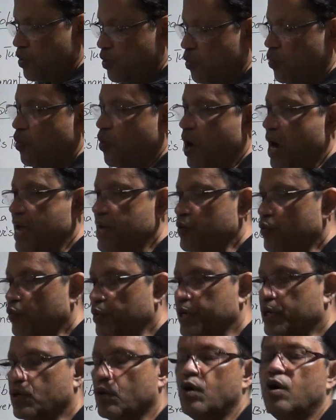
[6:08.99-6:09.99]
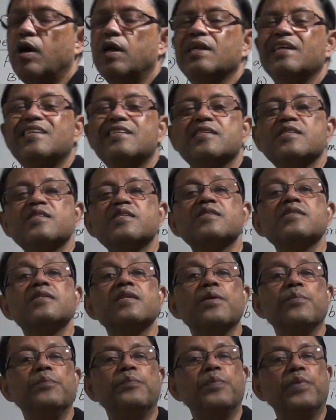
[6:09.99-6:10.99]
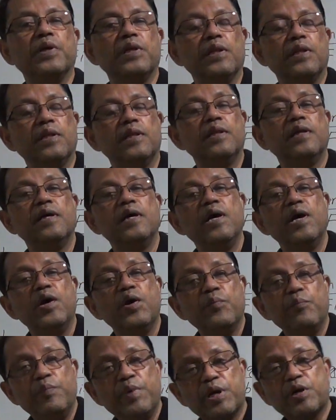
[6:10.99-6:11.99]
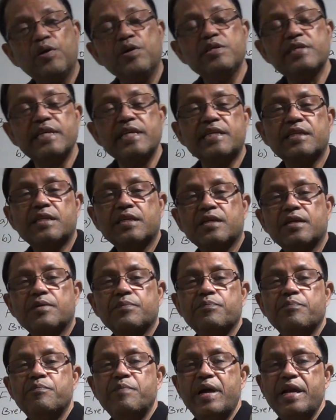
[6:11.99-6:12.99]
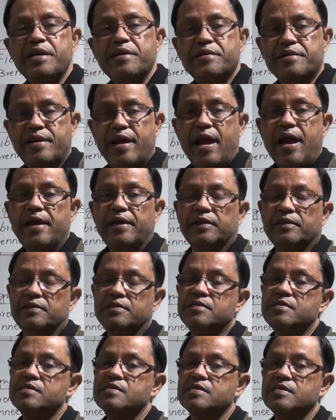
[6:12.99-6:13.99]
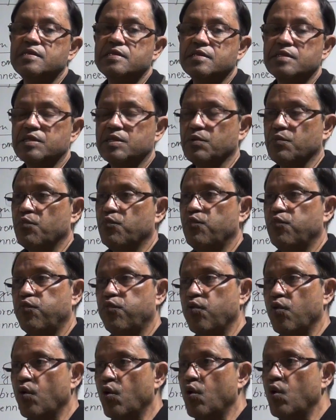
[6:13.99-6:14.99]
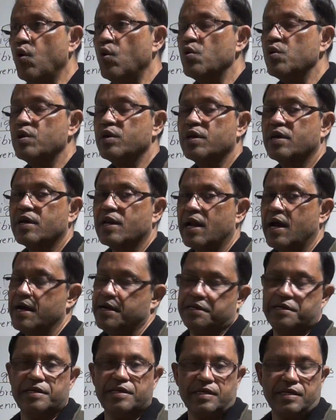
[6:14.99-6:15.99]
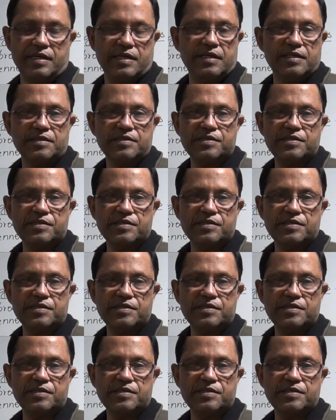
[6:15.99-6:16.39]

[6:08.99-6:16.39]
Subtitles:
Why we call it simple? Because it maintains the 4 criteria.